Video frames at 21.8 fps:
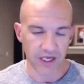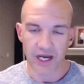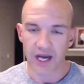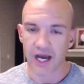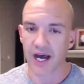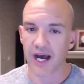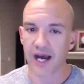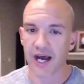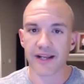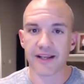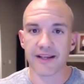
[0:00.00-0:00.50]

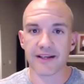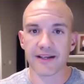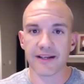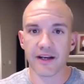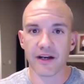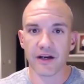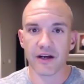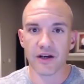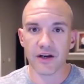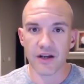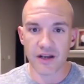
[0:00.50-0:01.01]
I care
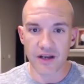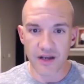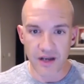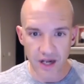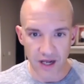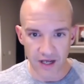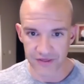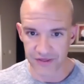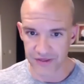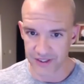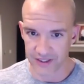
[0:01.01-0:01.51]

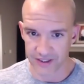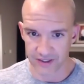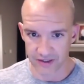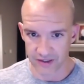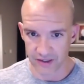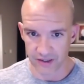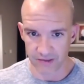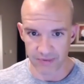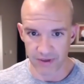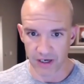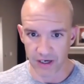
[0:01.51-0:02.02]
nothing
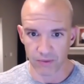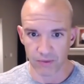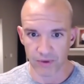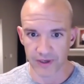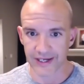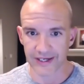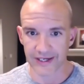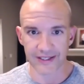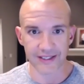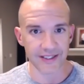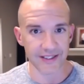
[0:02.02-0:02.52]
about what I
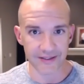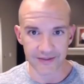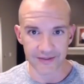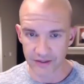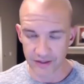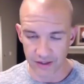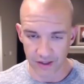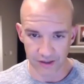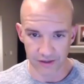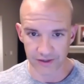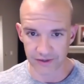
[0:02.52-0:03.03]
need to
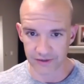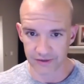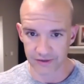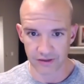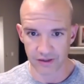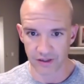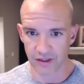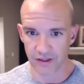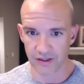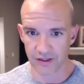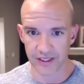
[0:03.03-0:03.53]
call it
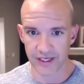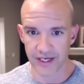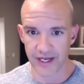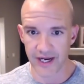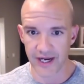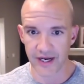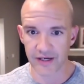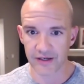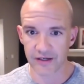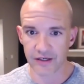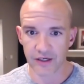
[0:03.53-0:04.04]
on the ad